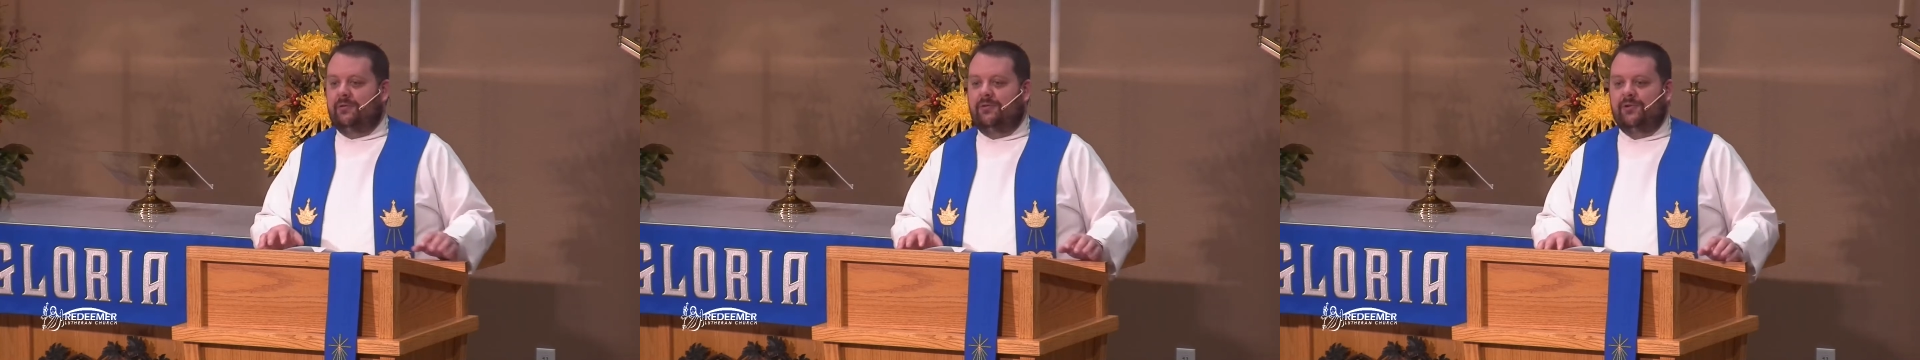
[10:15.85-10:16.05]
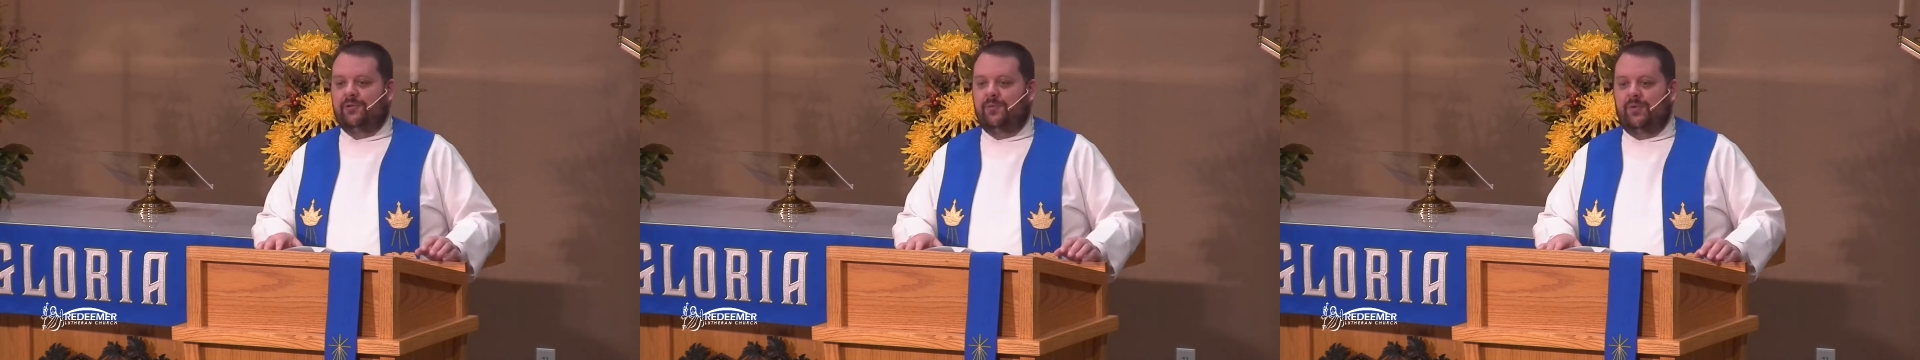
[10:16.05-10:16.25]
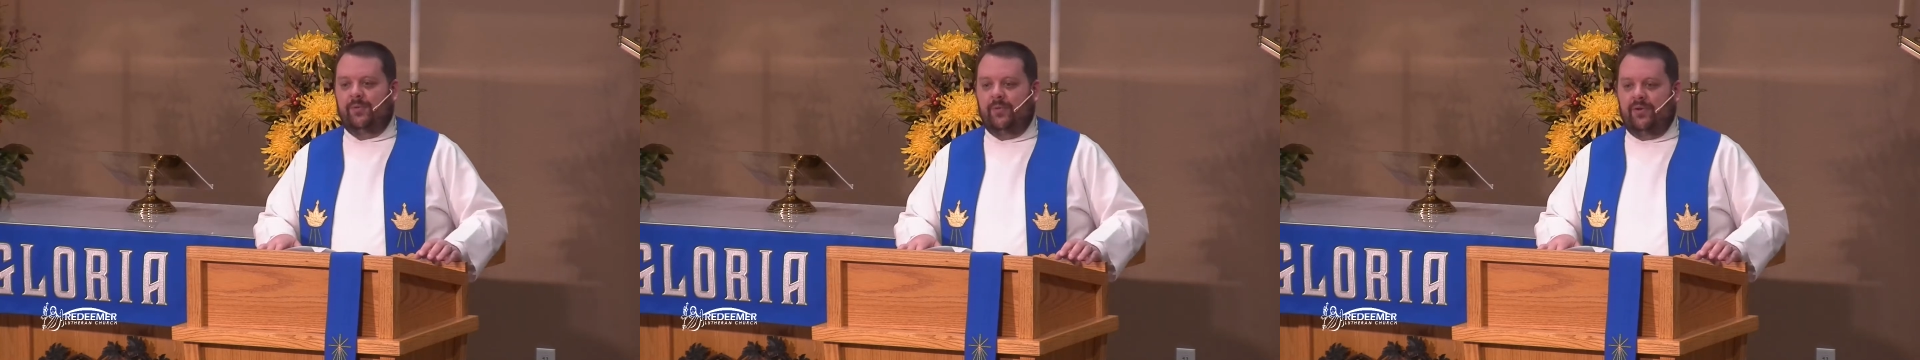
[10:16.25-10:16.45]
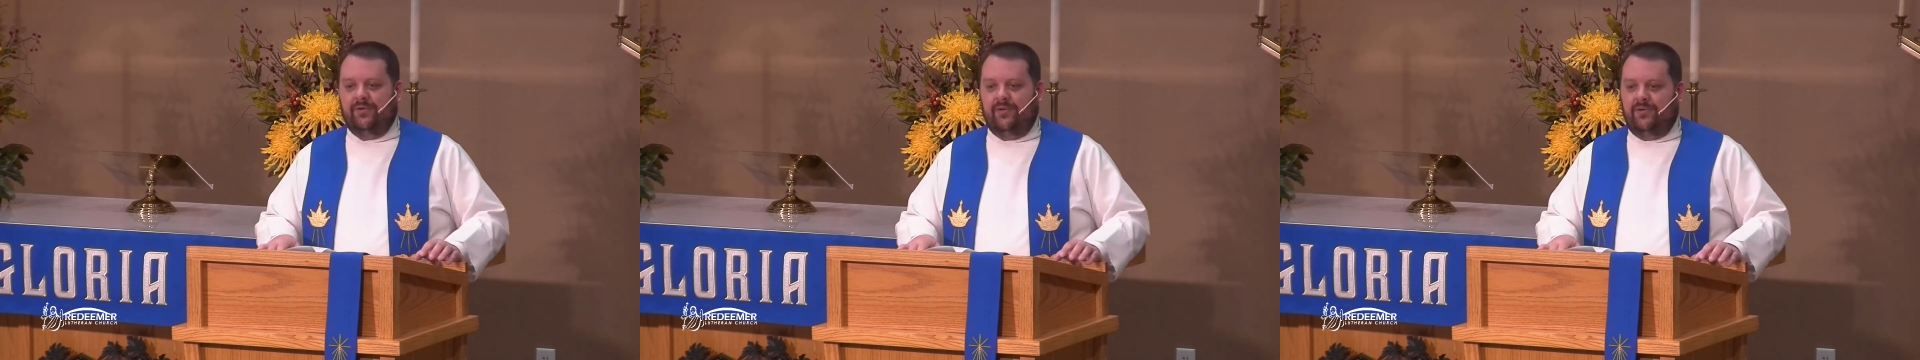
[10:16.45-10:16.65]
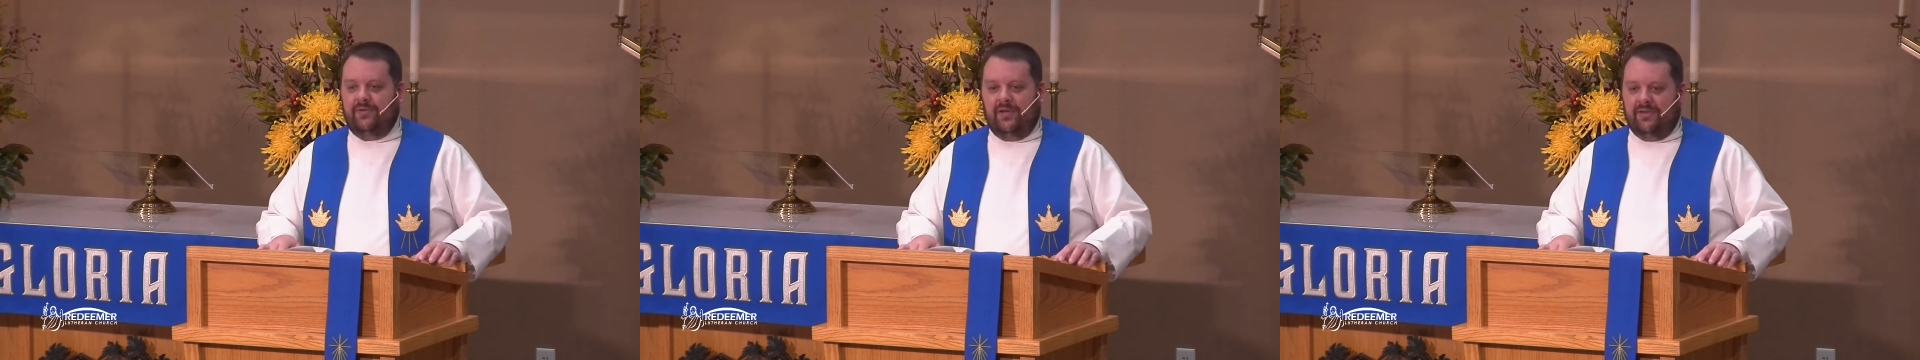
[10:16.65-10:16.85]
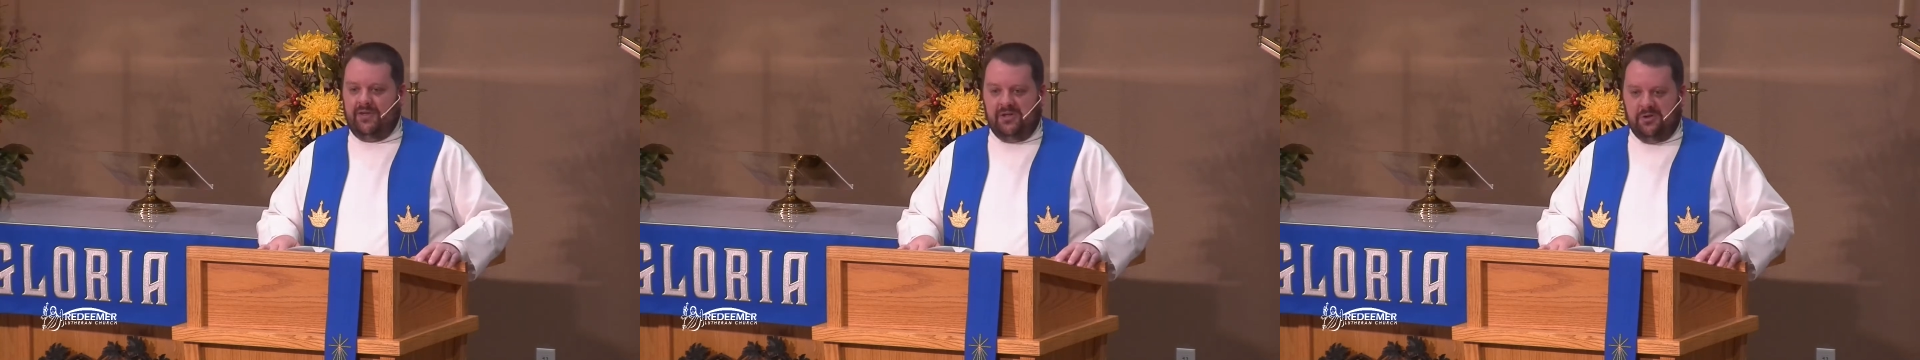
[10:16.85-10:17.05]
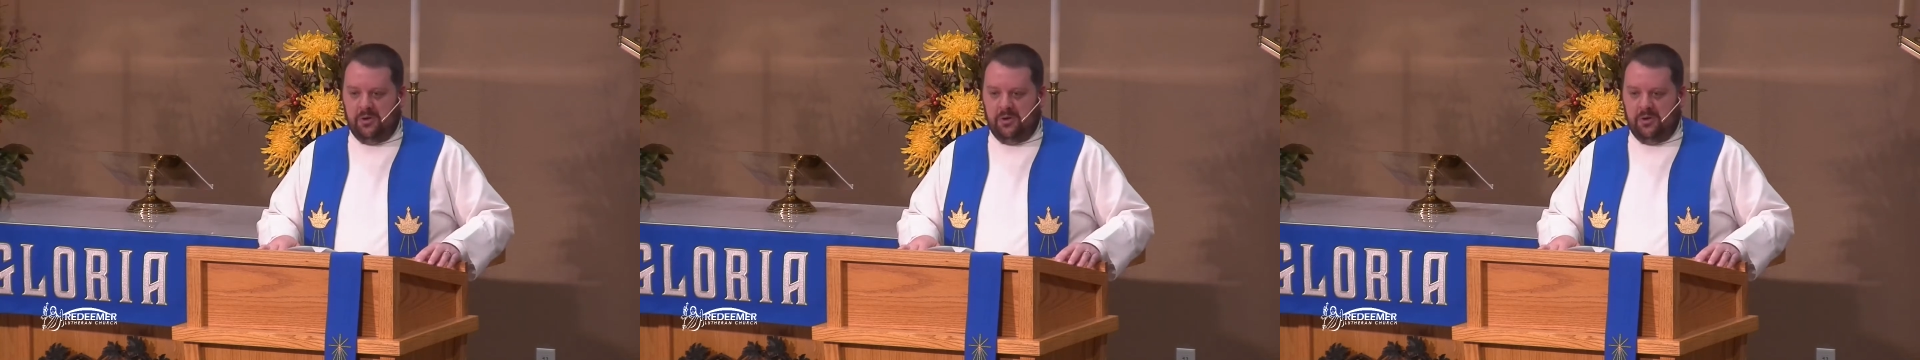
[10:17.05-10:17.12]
Christmas presents that they